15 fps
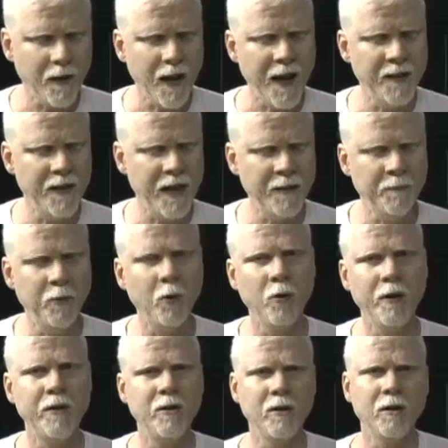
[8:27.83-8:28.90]
and then
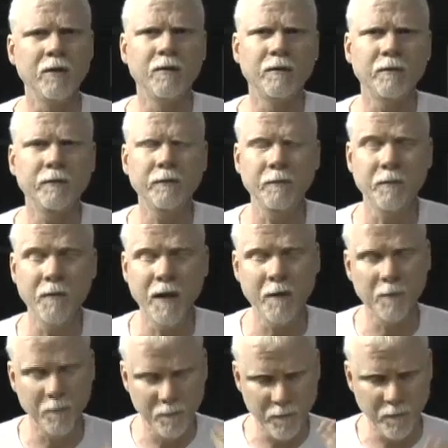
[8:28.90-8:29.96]
pour in your
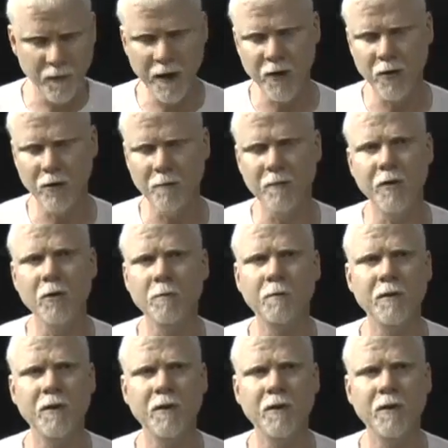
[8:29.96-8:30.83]
in your your,